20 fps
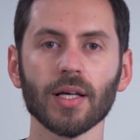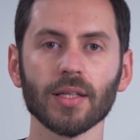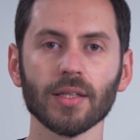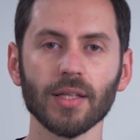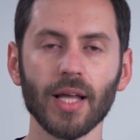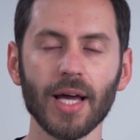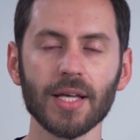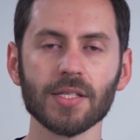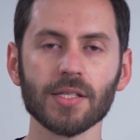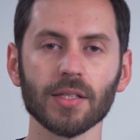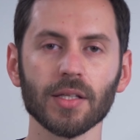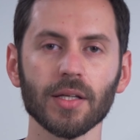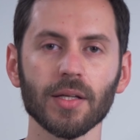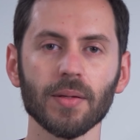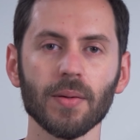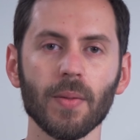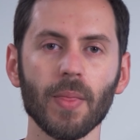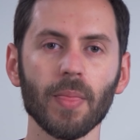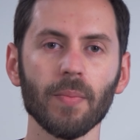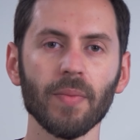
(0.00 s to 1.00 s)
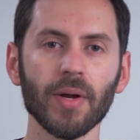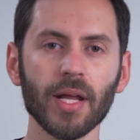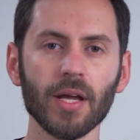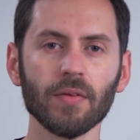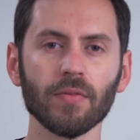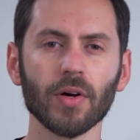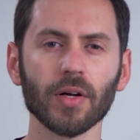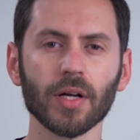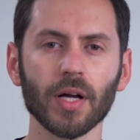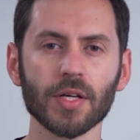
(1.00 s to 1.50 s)
Lastly, many
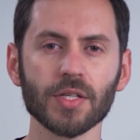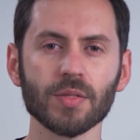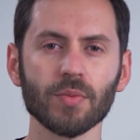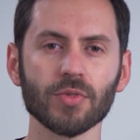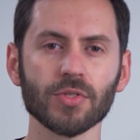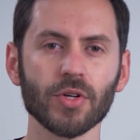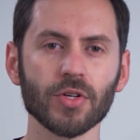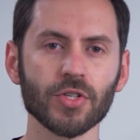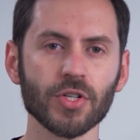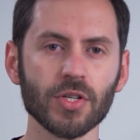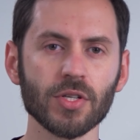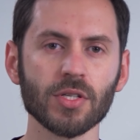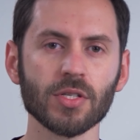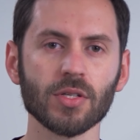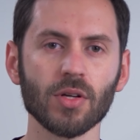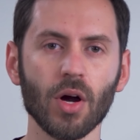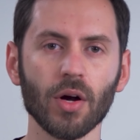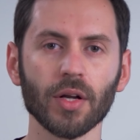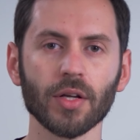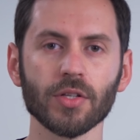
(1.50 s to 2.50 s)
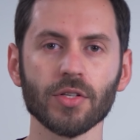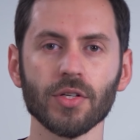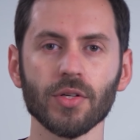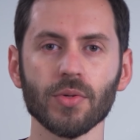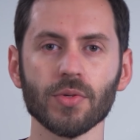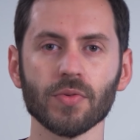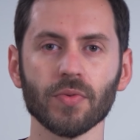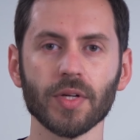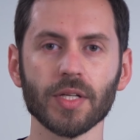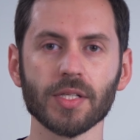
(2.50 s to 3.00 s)
of our customers are just starting to
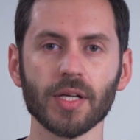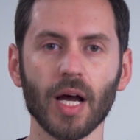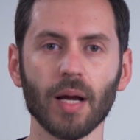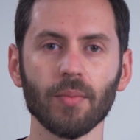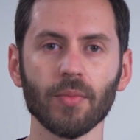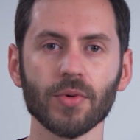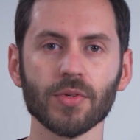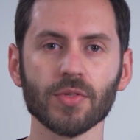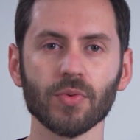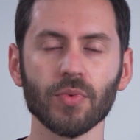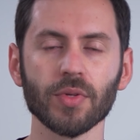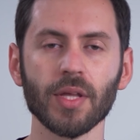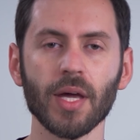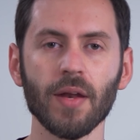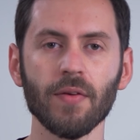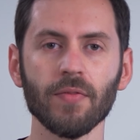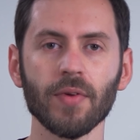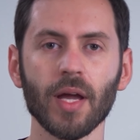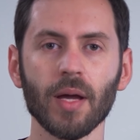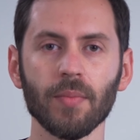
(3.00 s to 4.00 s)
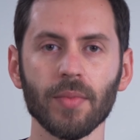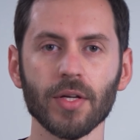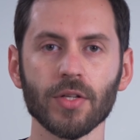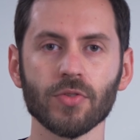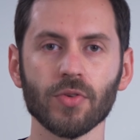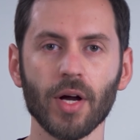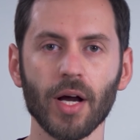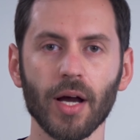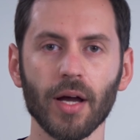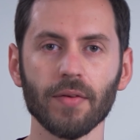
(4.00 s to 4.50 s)
use retimers with NVMe
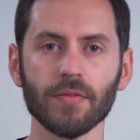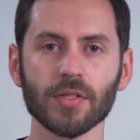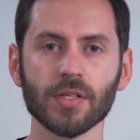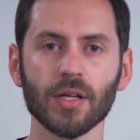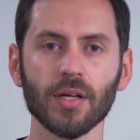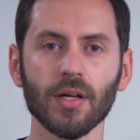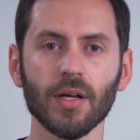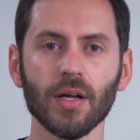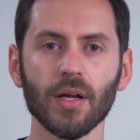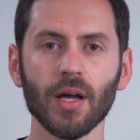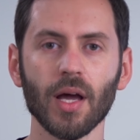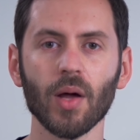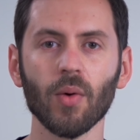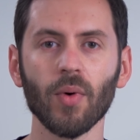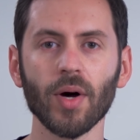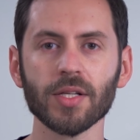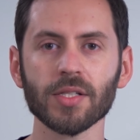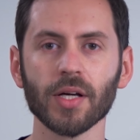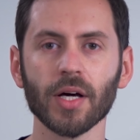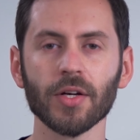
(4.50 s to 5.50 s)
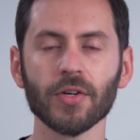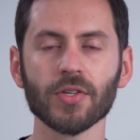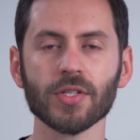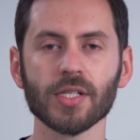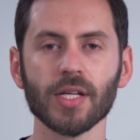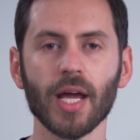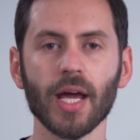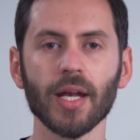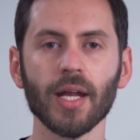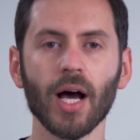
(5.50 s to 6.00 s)
drives and want to
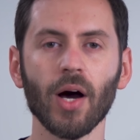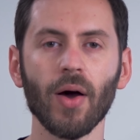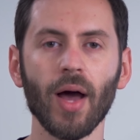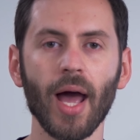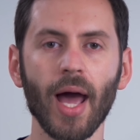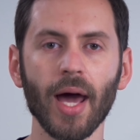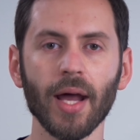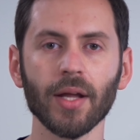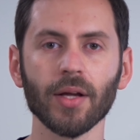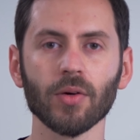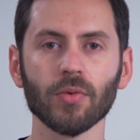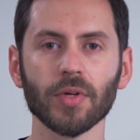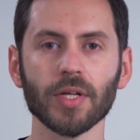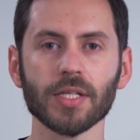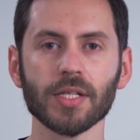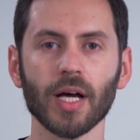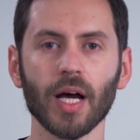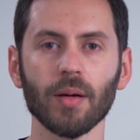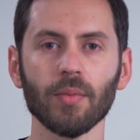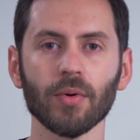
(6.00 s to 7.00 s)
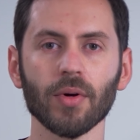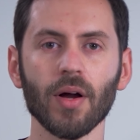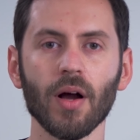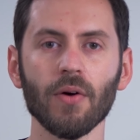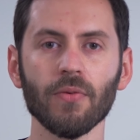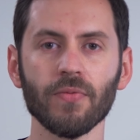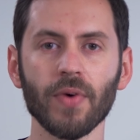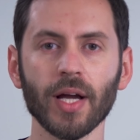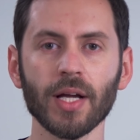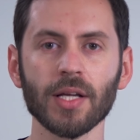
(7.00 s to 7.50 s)
understand how adding a retimer
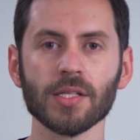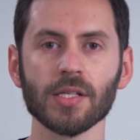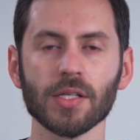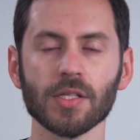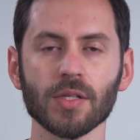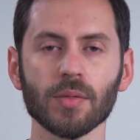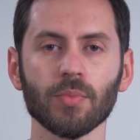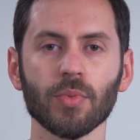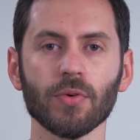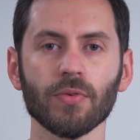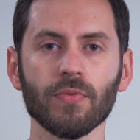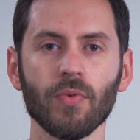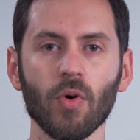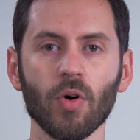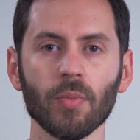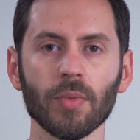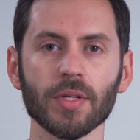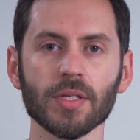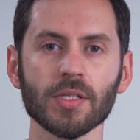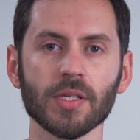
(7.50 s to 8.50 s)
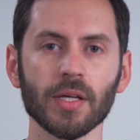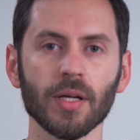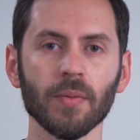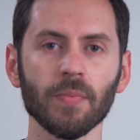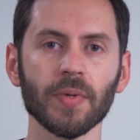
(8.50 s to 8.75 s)
affects system performance in a